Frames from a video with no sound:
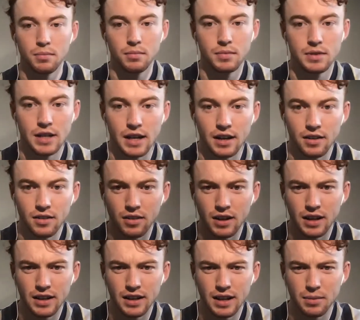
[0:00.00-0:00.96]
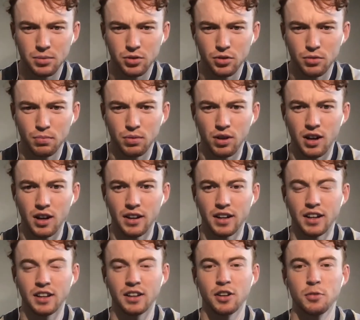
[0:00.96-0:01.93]
Dale had an absolute
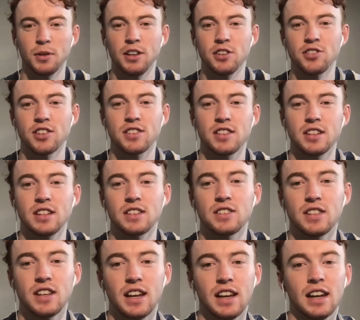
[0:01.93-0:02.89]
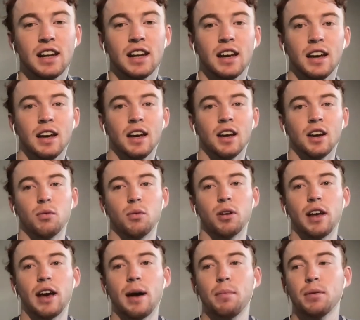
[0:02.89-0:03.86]
blinder. Going to be interesting to see
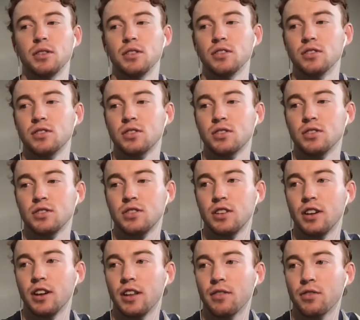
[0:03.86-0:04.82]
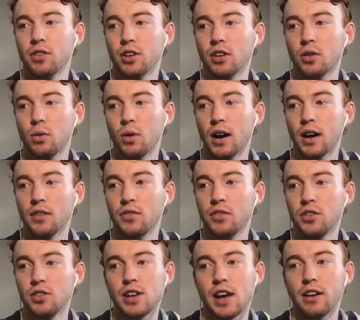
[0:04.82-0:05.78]
what happens, because they've got quite a
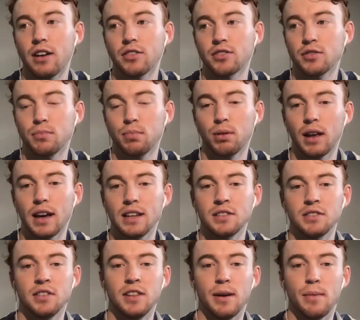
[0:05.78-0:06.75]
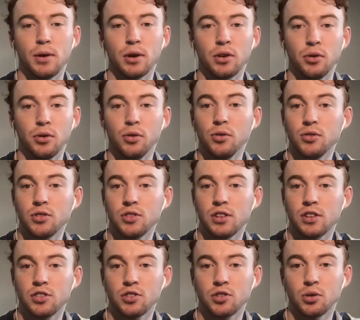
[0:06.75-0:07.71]
few talented players in their Magoos
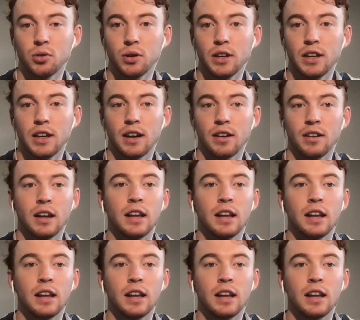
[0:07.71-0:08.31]
that surely get